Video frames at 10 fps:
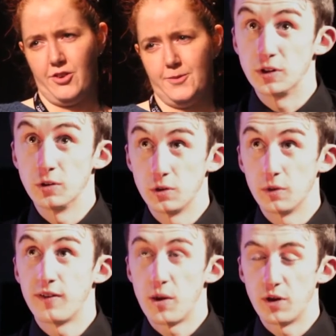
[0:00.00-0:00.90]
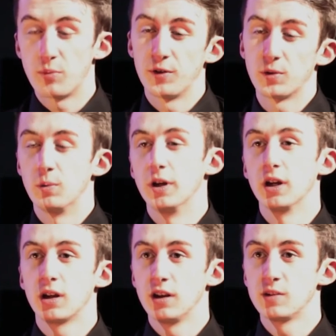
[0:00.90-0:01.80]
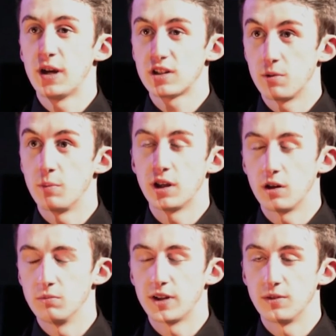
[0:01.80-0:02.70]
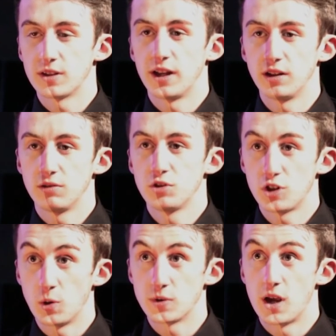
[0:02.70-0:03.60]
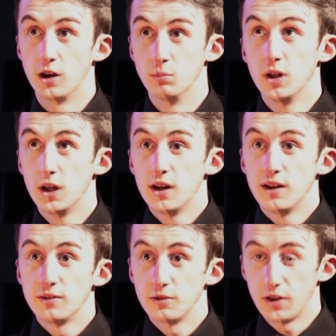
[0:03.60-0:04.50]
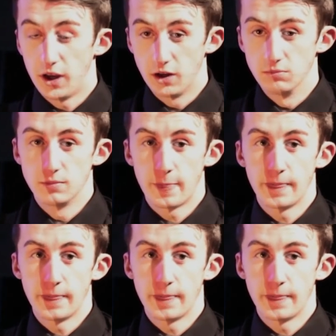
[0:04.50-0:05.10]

We do do a fair bit of practical work, especially when we come down to like showtime. Um,